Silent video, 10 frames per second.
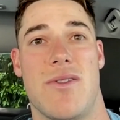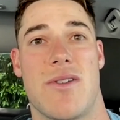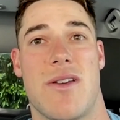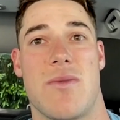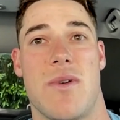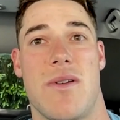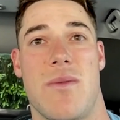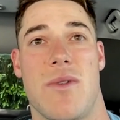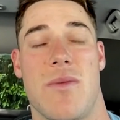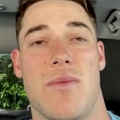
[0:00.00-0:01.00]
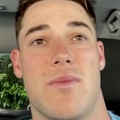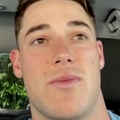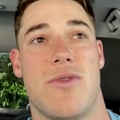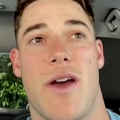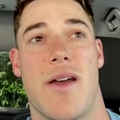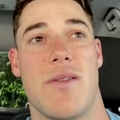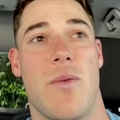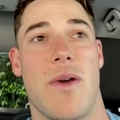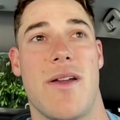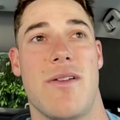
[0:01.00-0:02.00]
just because we're trying to
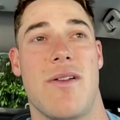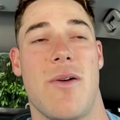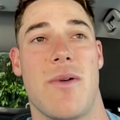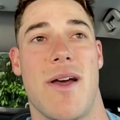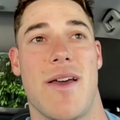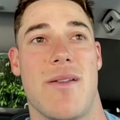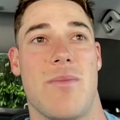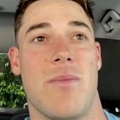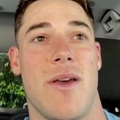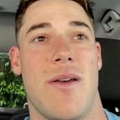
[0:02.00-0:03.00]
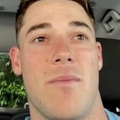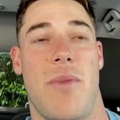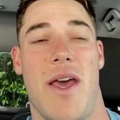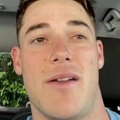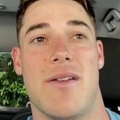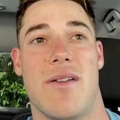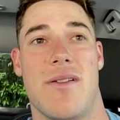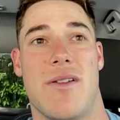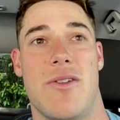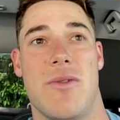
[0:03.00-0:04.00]
win. We're not getting paid
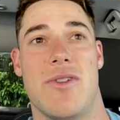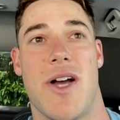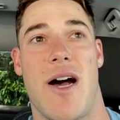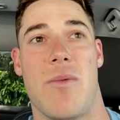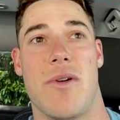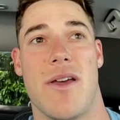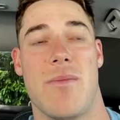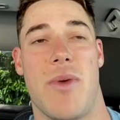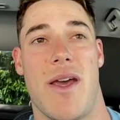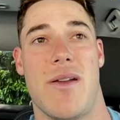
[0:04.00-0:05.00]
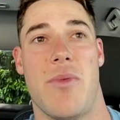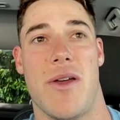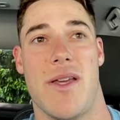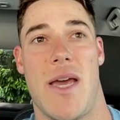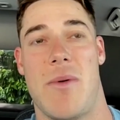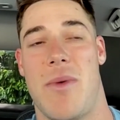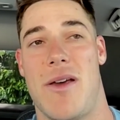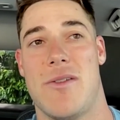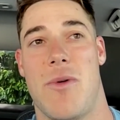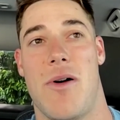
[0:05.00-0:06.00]
to do a job. We're getting paid to play the game of
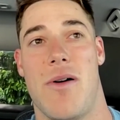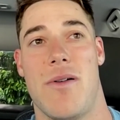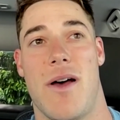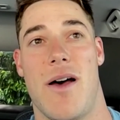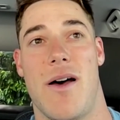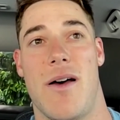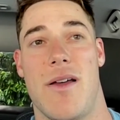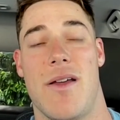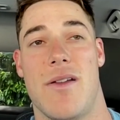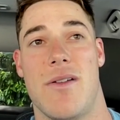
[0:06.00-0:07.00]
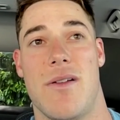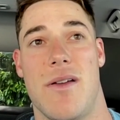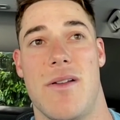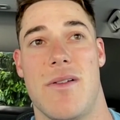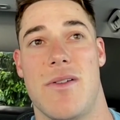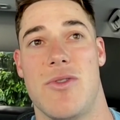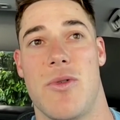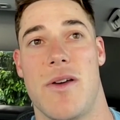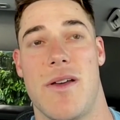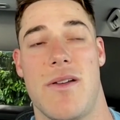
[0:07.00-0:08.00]
baseball and
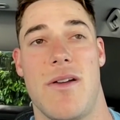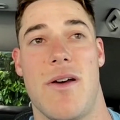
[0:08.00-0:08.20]
enjoy it.